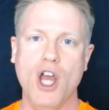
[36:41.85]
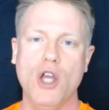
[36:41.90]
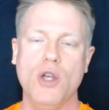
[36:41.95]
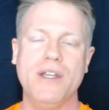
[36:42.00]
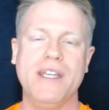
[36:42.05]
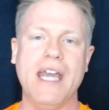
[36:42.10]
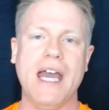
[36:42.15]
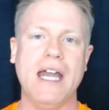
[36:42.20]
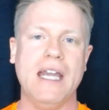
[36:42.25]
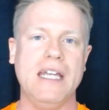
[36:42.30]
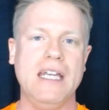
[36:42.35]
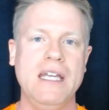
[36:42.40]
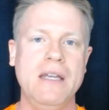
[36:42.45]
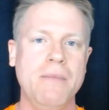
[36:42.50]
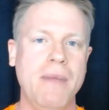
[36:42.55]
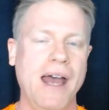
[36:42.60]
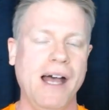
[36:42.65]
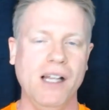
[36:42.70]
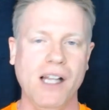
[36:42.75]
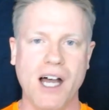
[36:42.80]
You can
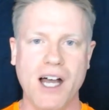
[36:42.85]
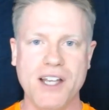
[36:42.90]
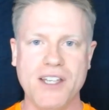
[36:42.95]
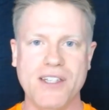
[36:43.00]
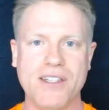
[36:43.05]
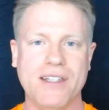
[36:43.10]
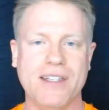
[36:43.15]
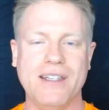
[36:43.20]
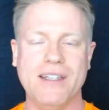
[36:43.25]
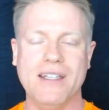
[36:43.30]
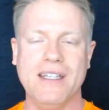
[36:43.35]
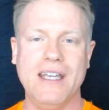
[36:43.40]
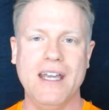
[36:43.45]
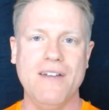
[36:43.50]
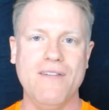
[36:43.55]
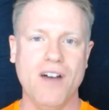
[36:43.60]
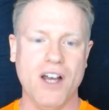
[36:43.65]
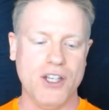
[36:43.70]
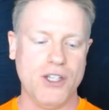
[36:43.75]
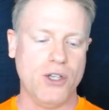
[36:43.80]
email us,
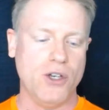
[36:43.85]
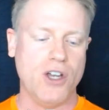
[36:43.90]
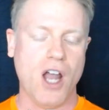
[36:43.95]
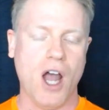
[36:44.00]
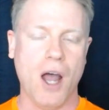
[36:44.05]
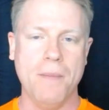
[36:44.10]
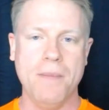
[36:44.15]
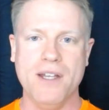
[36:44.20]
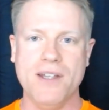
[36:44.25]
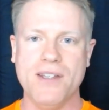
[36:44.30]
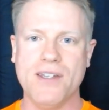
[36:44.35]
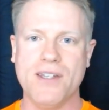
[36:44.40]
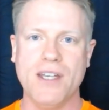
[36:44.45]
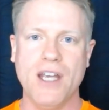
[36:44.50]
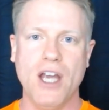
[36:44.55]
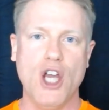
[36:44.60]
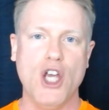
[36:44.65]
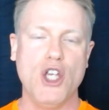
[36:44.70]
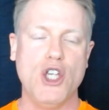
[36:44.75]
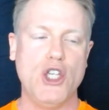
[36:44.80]
give us your comments,
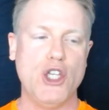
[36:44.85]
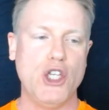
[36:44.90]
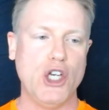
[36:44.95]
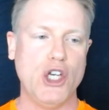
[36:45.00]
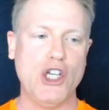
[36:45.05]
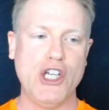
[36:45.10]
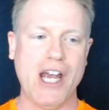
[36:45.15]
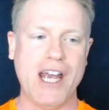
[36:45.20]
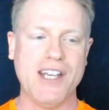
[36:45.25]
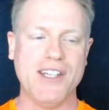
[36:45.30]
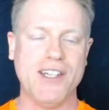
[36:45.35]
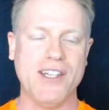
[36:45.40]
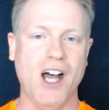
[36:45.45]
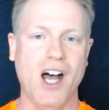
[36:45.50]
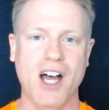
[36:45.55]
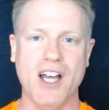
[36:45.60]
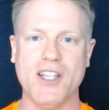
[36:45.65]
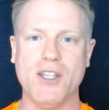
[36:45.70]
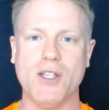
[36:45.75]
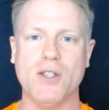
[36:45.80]
suggest
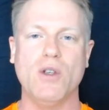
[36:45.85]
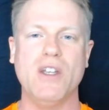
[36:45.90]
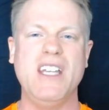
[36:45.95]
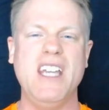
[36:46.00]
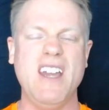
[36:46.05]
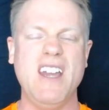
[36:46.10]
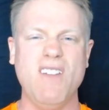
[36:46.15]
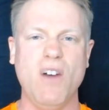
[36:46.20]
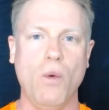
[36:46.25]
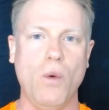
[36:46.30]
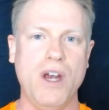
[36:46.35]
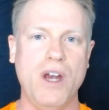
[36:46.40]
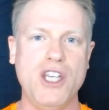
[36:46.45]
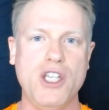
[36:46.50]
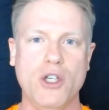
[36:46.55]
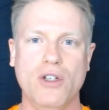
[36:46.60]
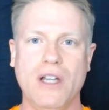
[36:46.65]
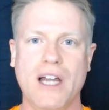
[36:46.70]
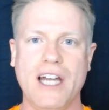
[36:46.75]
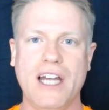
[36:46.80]
us giveaways
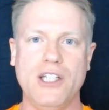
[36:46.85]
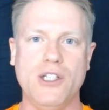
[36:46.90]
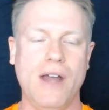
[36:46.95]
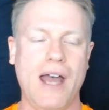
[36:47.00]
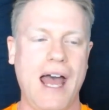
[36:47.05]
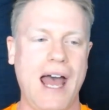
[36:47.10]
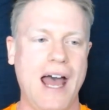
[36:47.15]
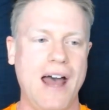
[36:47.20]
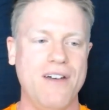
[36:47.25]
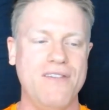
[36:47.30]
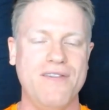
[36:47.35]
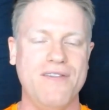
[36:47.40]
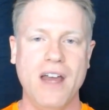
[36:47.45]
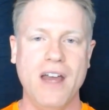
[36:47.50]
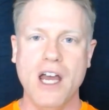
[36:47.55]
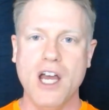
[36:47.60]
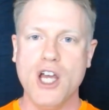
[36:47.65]
you'd like to have,